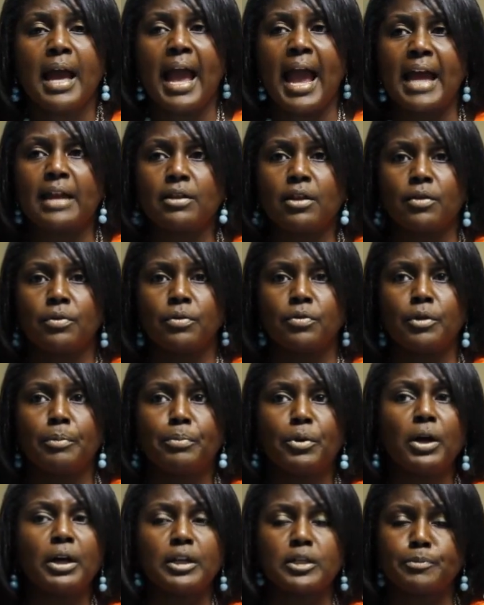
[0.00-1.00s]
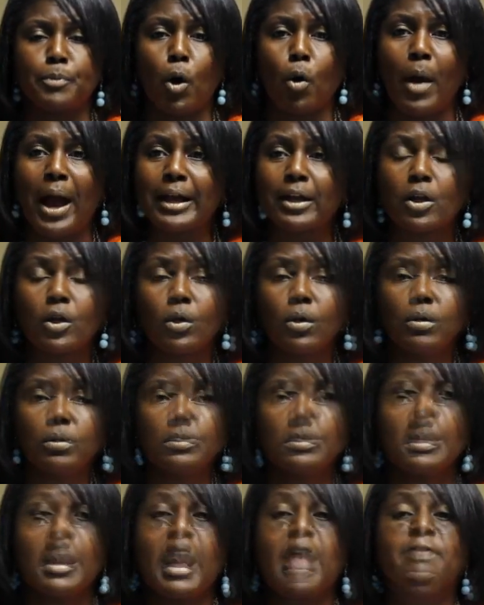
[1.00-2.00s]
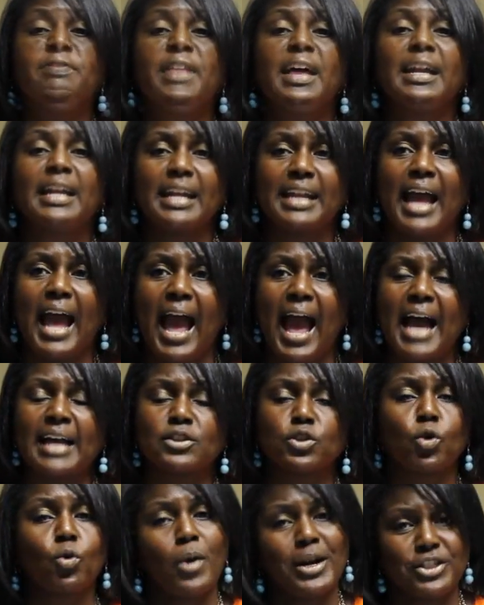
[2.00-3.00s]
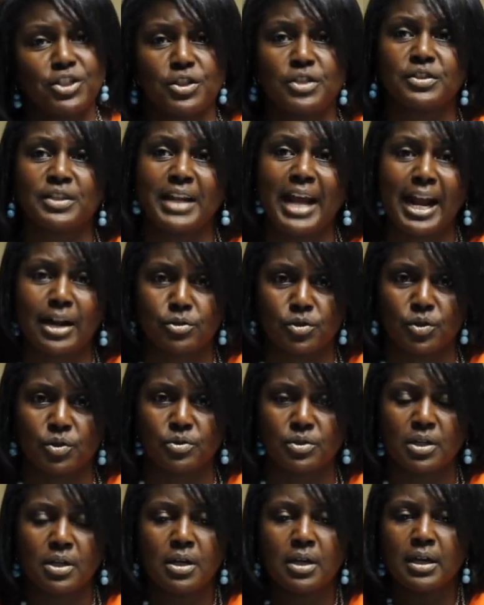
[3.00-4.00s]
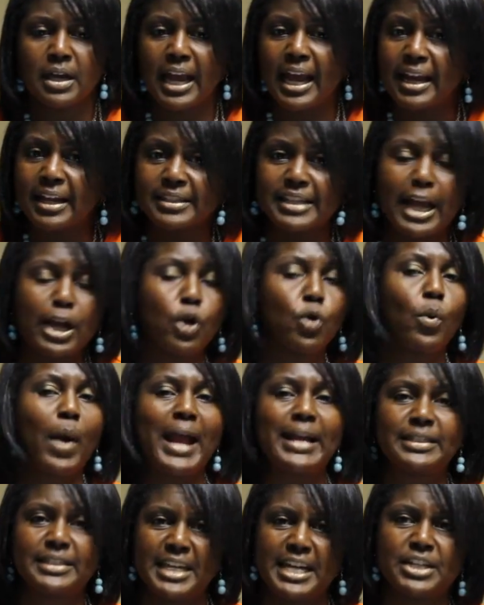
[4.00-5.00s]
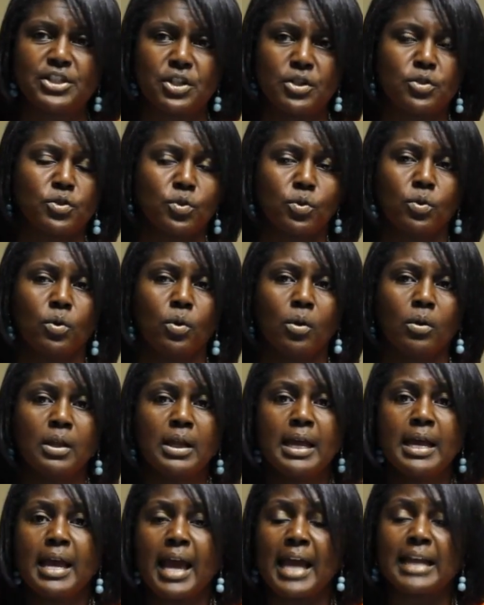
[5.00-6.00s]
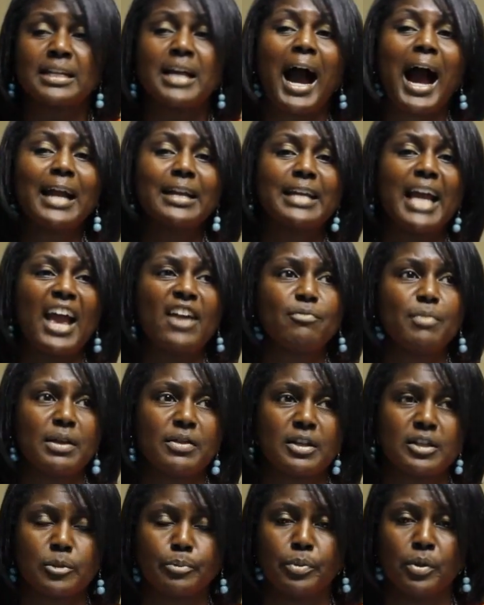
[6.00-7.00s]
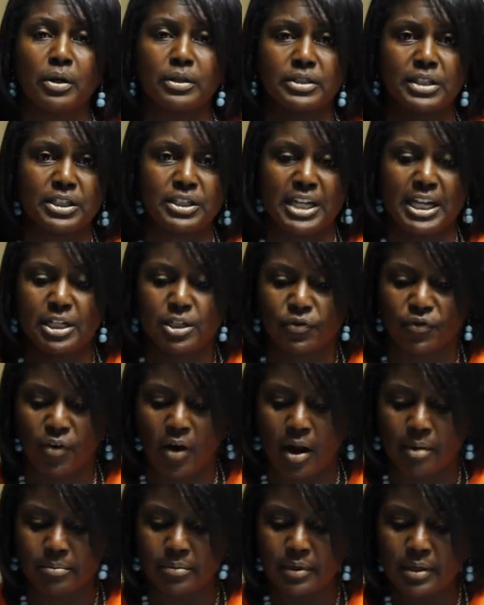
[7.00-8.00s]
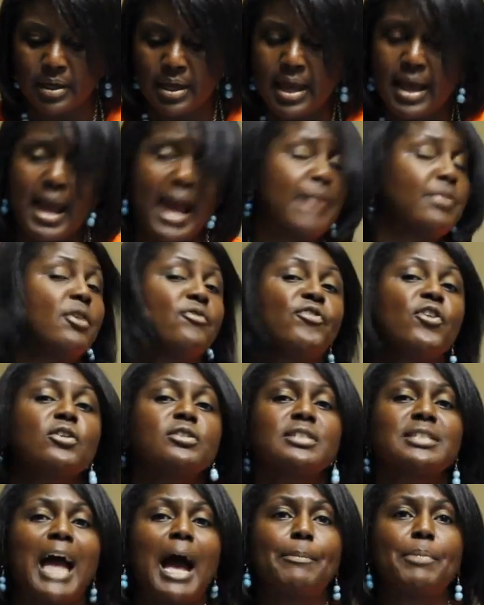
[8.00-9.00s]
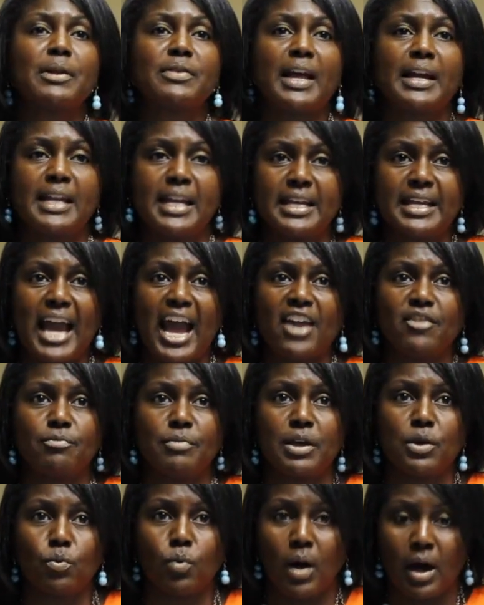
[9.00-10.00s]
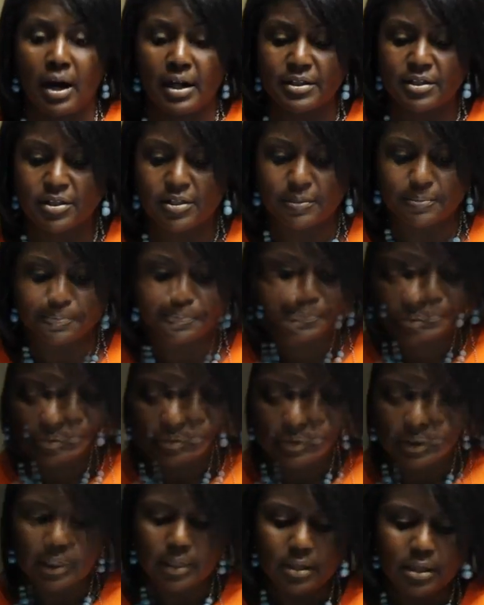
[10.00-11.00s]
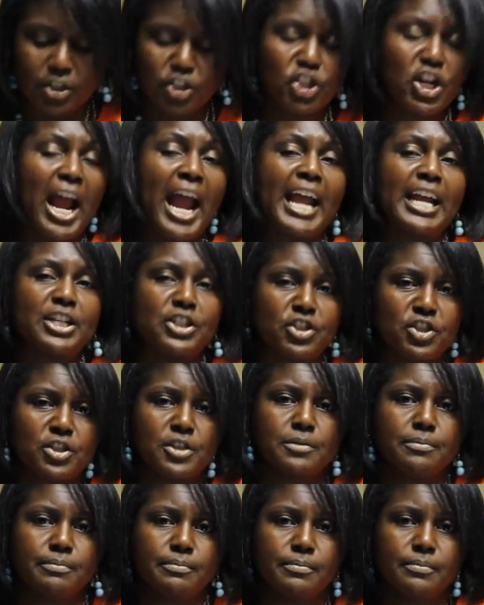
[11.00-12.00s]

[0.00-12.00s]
And the book is poetical, and then it has questions and answers. It is a great teaching tool. And God gave me this book to teach from. And the first topic that He gave me was change.